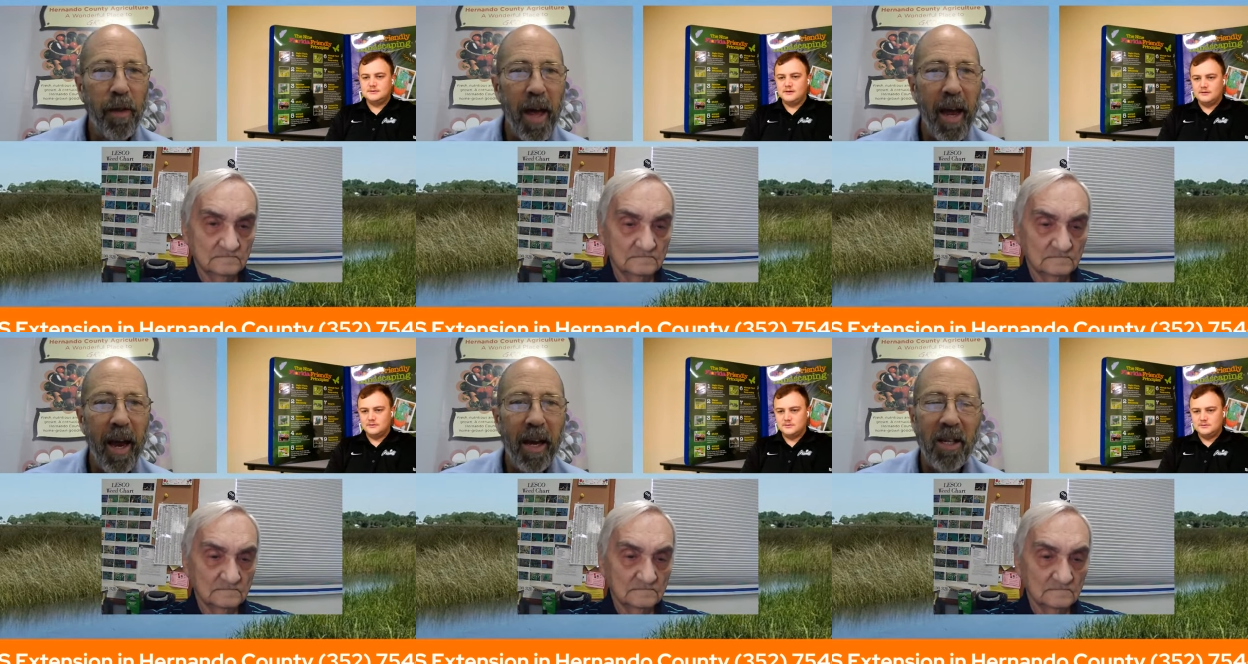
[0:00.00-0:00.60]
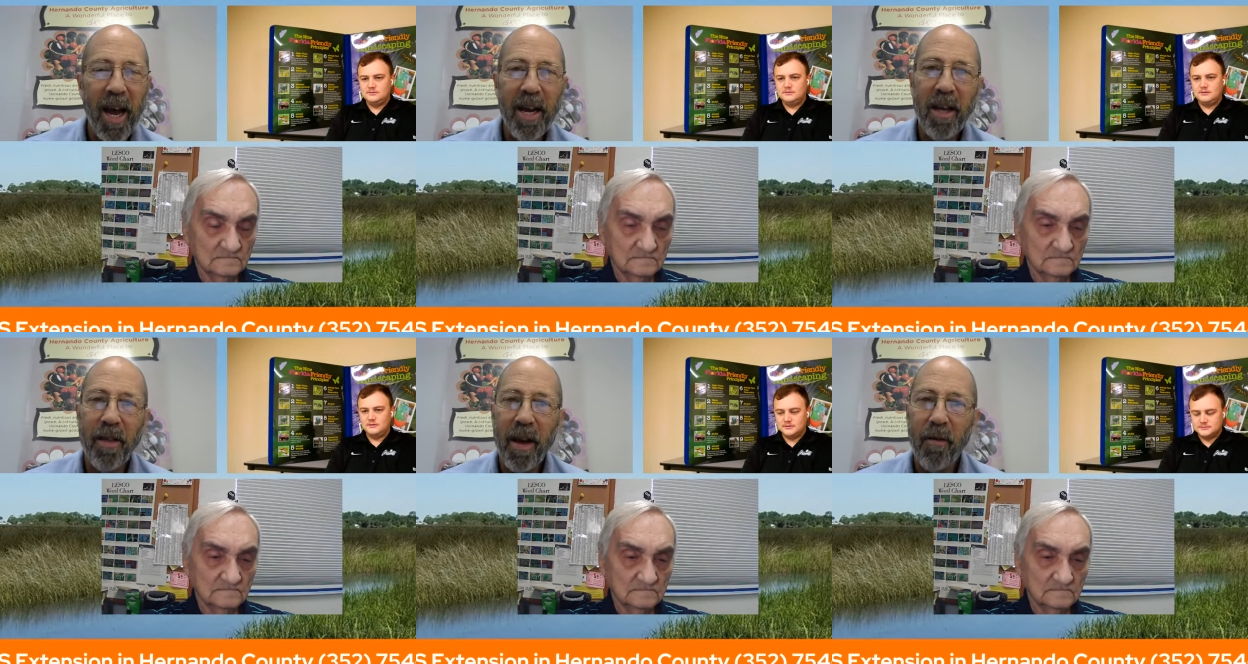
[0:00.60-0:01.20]
Speaker 1: things,
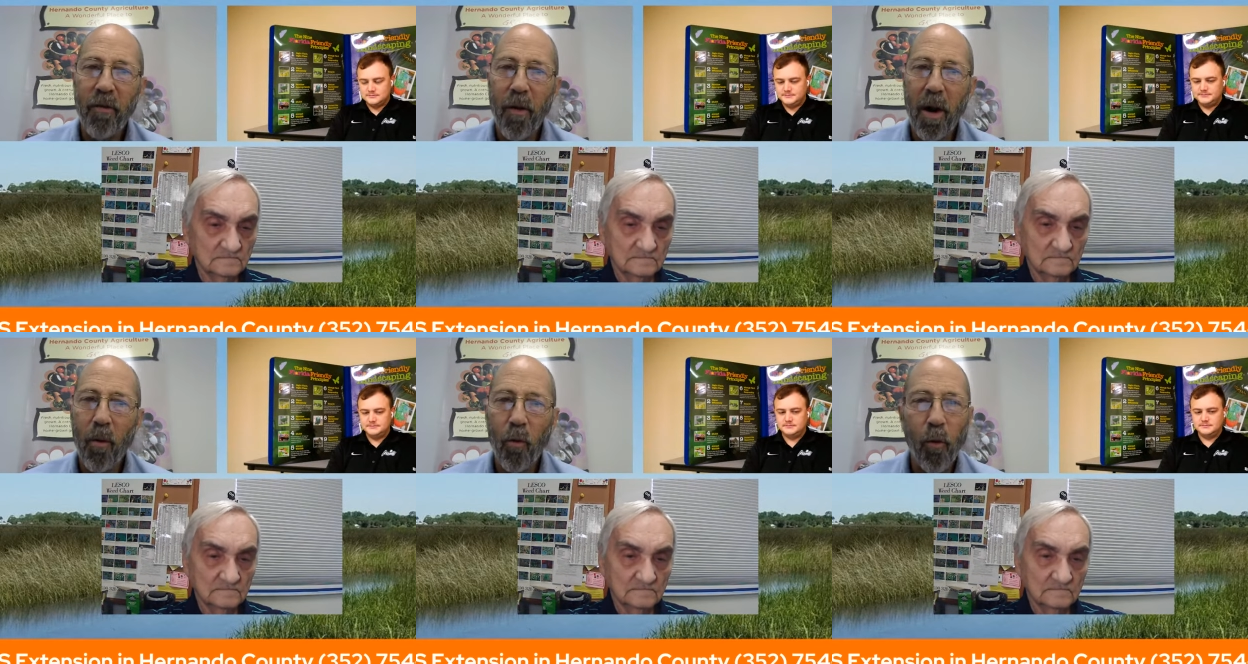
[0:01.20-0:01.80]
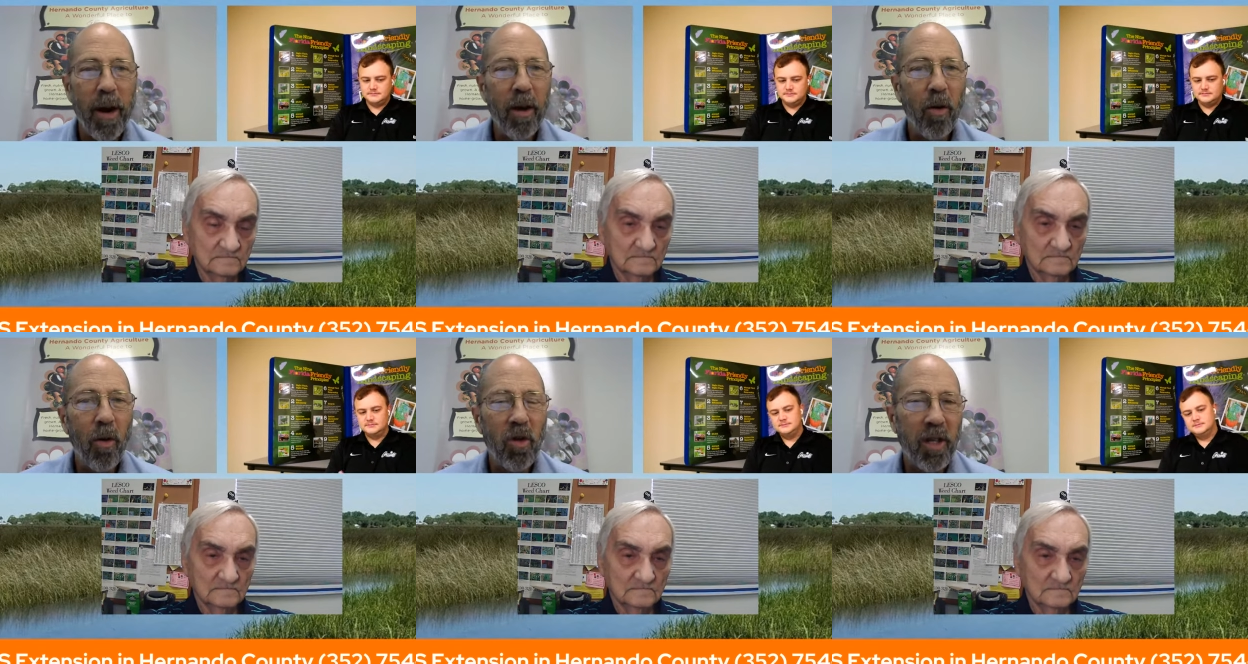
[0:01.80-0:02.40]
anything from
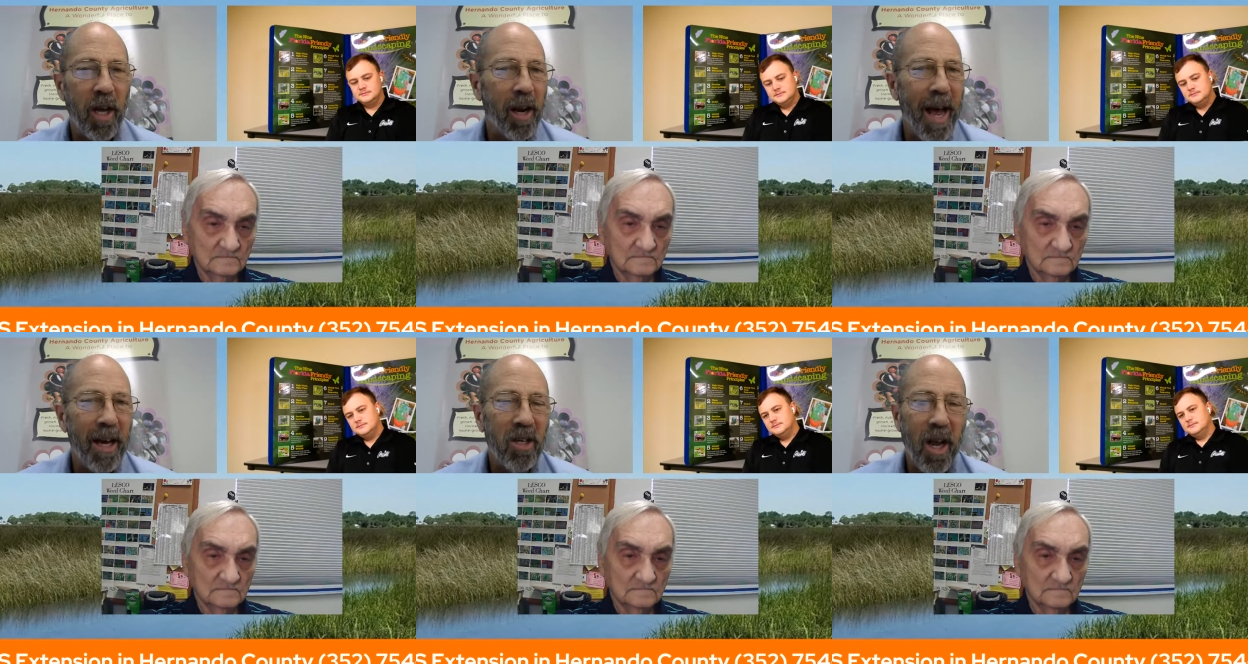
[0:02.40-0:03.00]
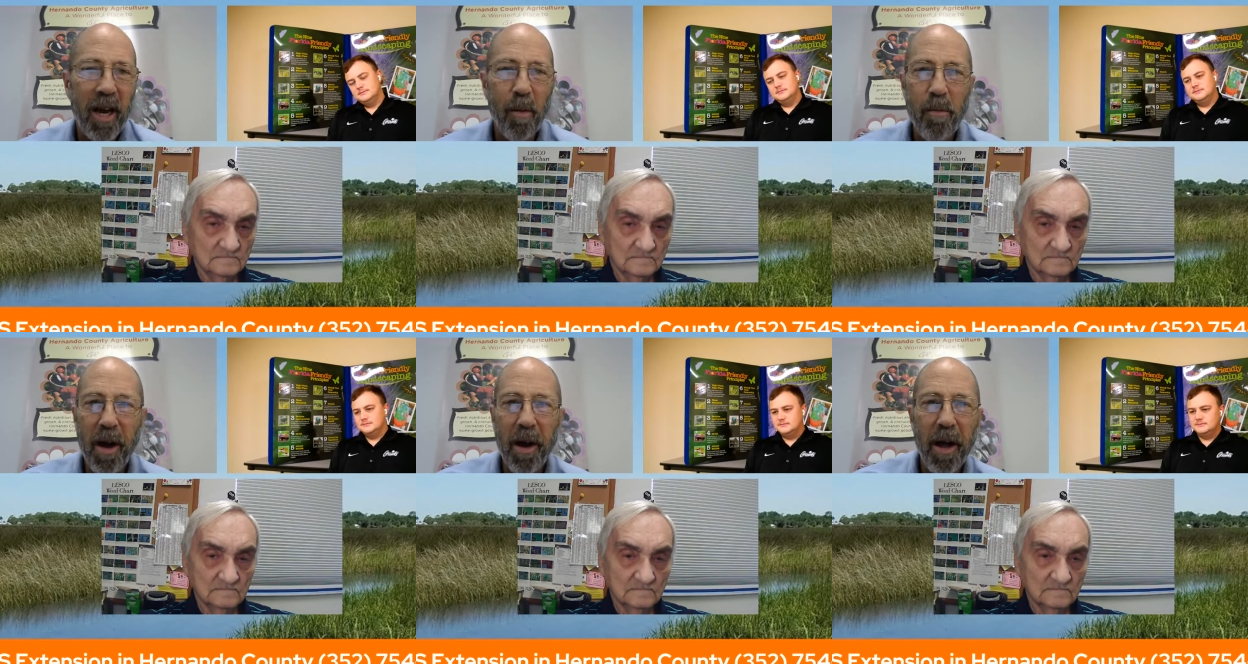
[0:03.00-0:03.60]
reels that last like a
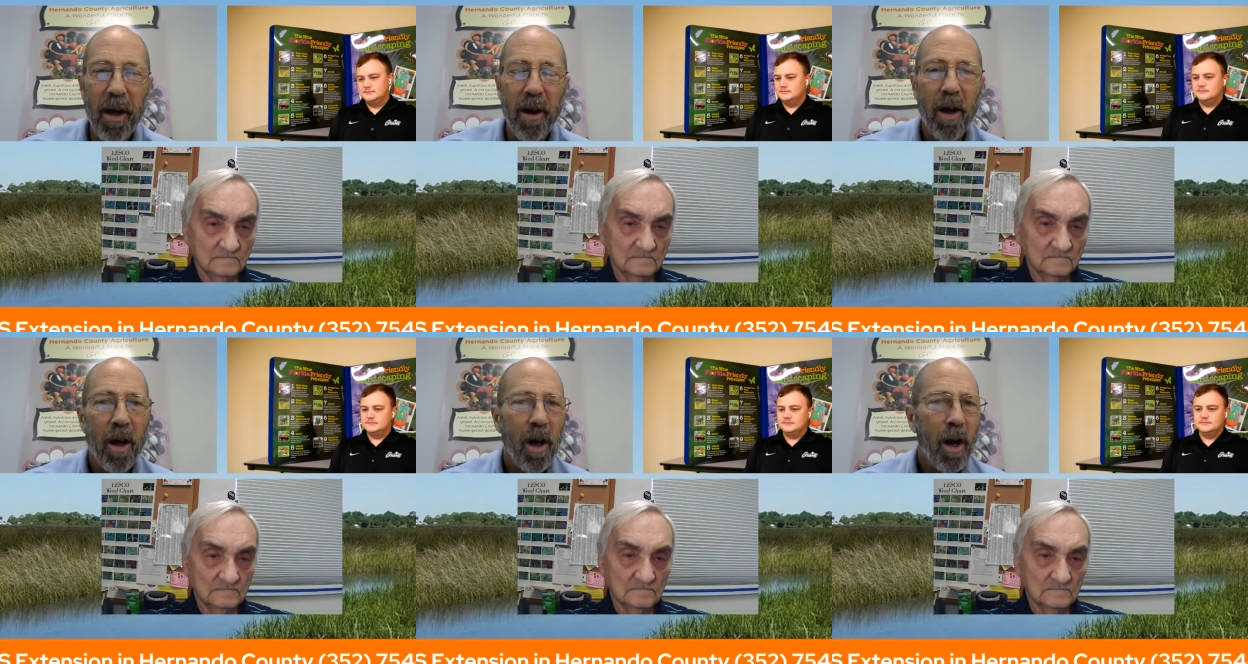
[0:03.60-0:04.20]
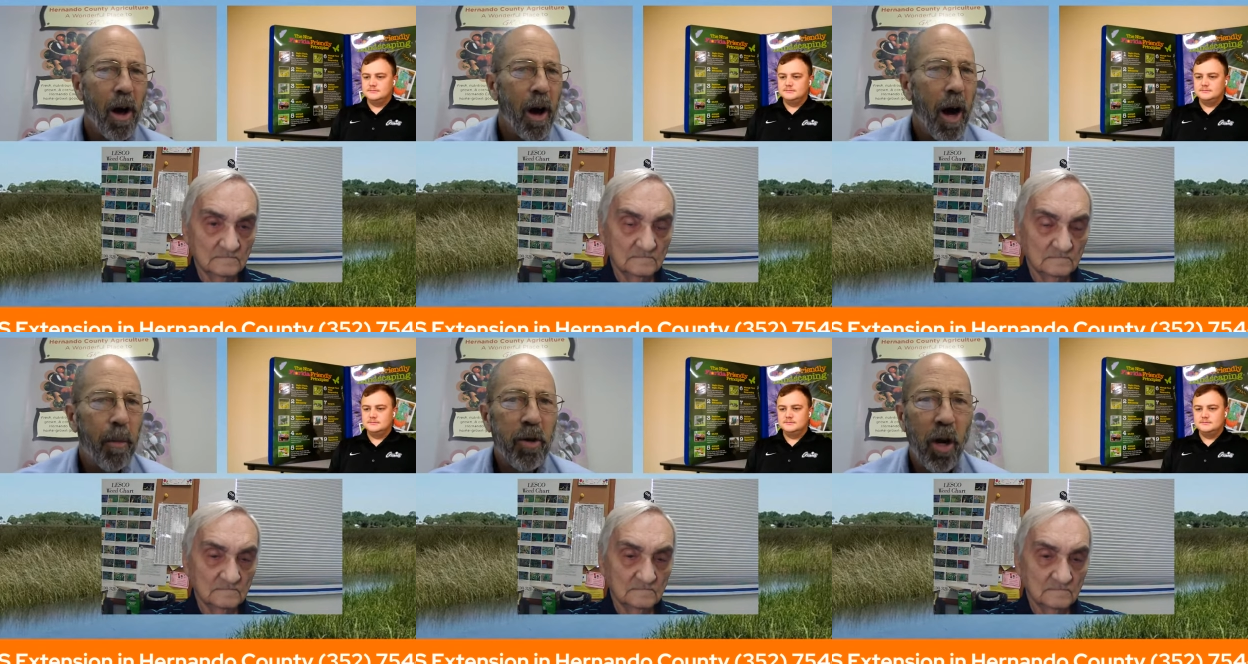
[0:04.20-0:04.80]
minute
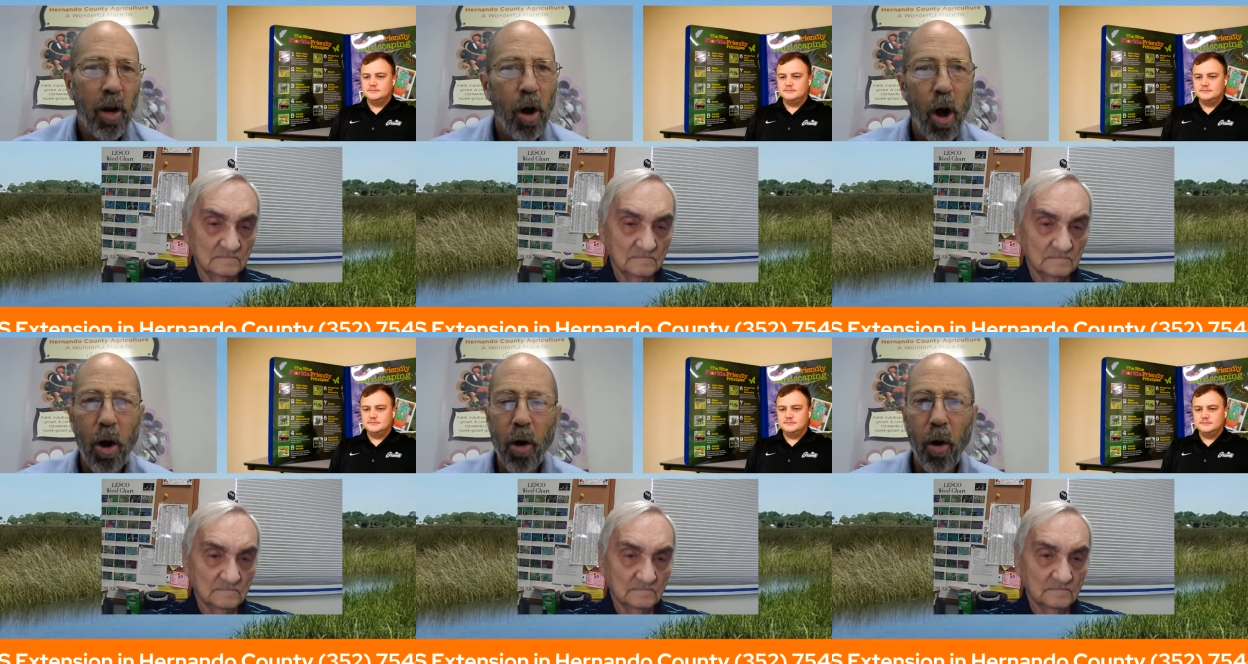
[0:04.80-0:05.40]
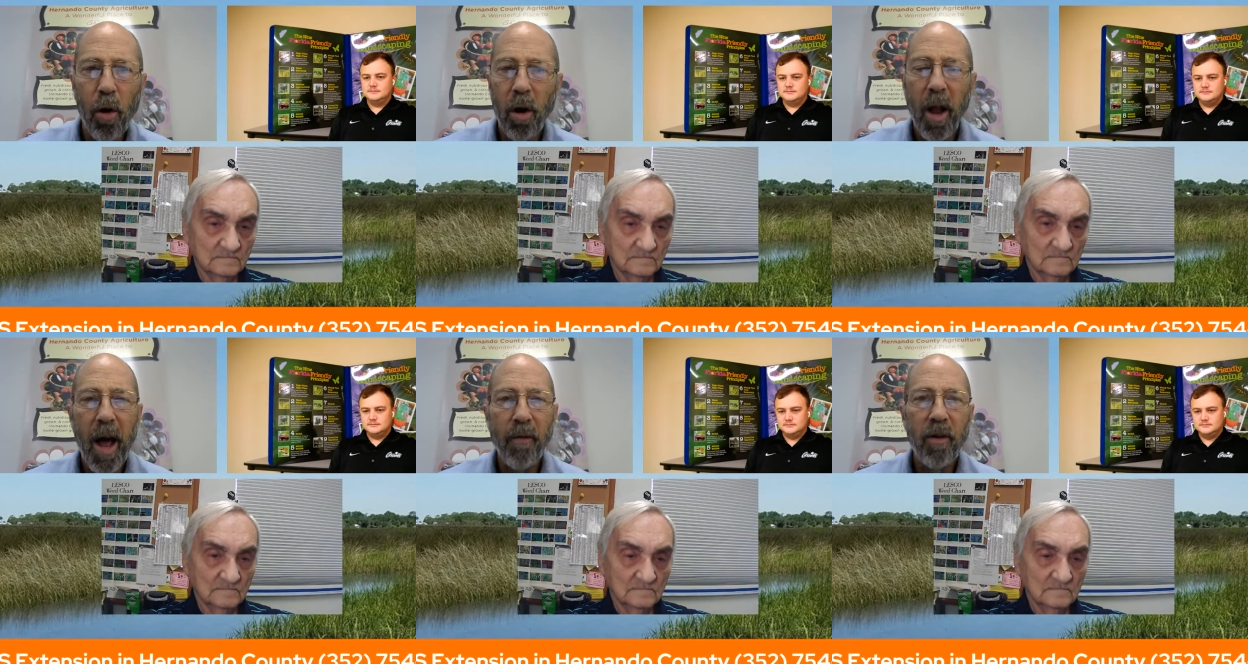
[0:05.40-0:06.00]
up to longer
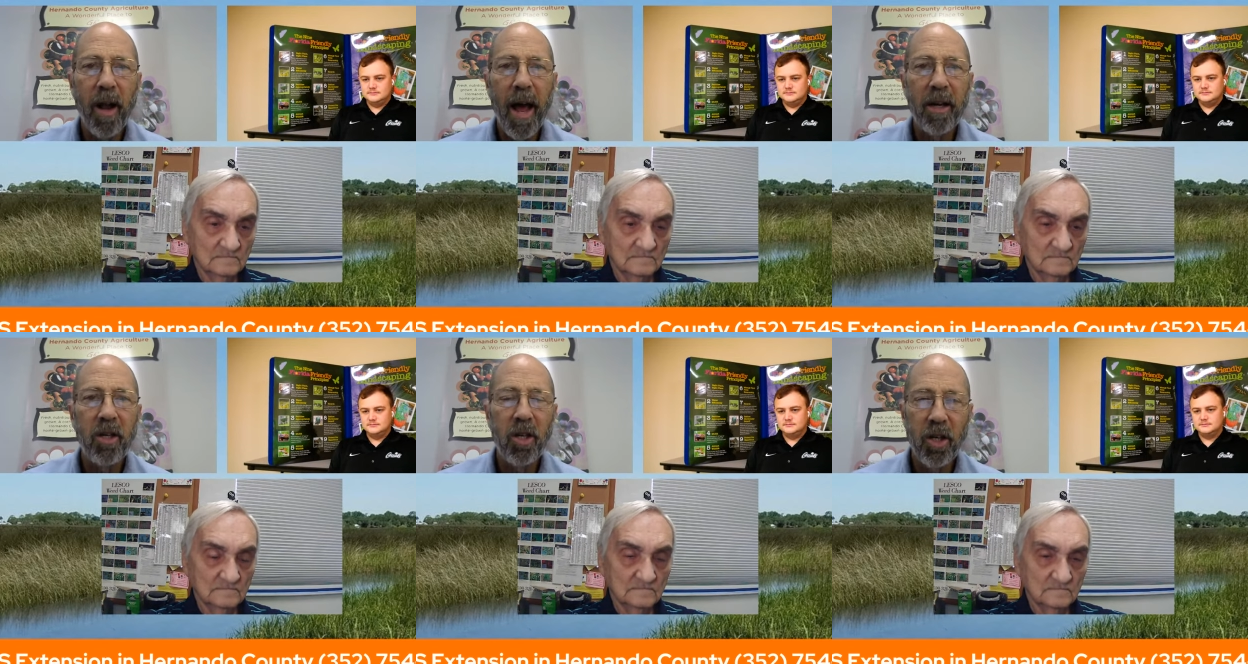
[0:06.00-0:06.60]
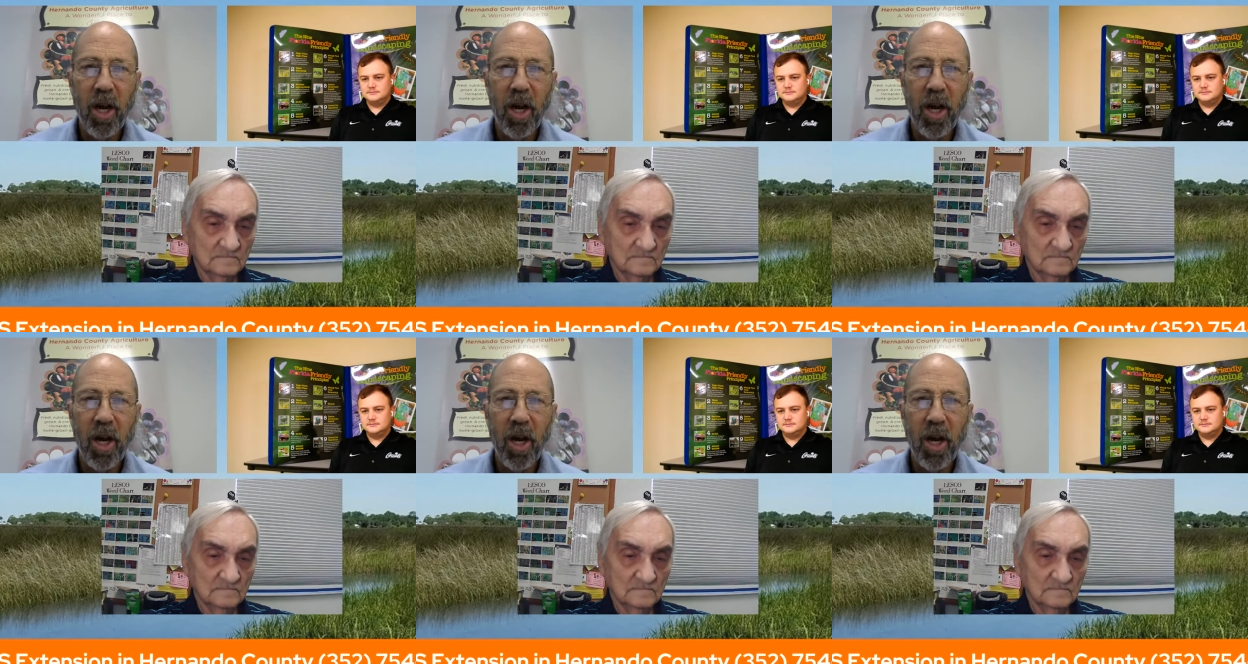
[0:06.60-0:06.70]
live classes.